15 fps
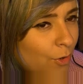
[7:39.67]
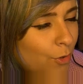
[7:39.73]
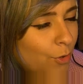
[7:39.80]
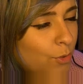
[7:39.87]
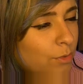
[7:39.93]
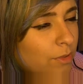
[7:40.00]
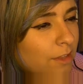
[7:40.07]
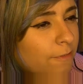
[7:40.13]

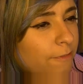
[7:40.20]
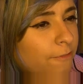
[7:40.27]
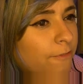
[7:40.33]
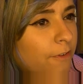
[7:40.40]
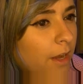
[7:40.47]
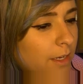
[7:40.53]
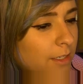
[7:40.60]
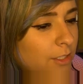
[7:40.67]
Who the
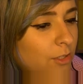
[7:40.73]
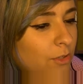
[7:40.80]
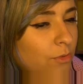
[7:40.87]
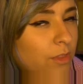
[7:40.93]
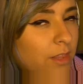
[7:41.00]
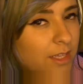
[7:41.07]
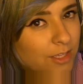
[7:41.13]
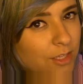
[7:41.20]
fuck do you
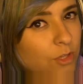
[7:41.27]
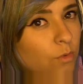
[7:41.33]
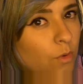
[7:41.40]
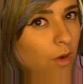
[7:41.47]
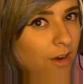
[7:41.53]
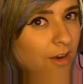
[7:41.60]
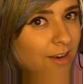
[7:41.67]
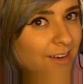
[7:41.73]
think you
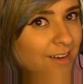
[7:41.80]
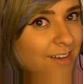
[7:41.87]
are?